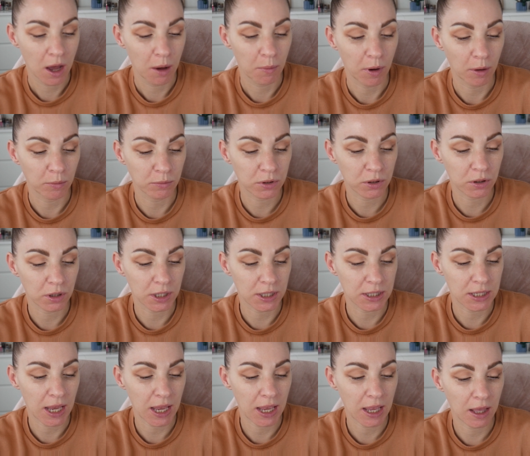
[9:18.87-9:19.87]
I'm just going to
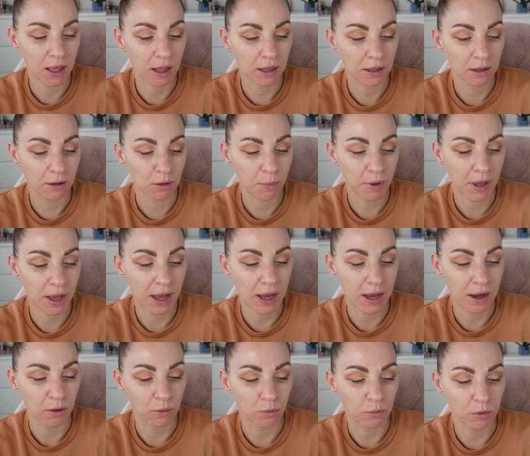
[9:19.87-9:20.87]
take a little bit
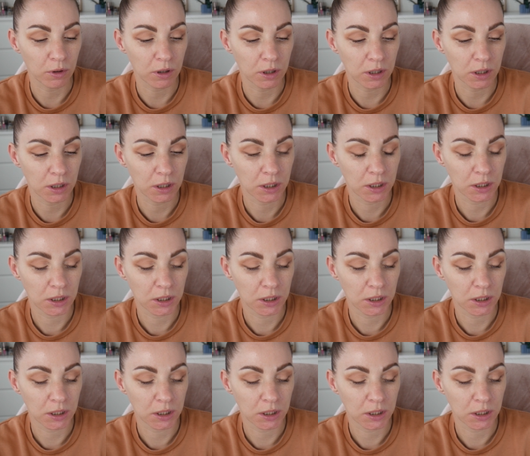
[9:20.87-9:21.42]
out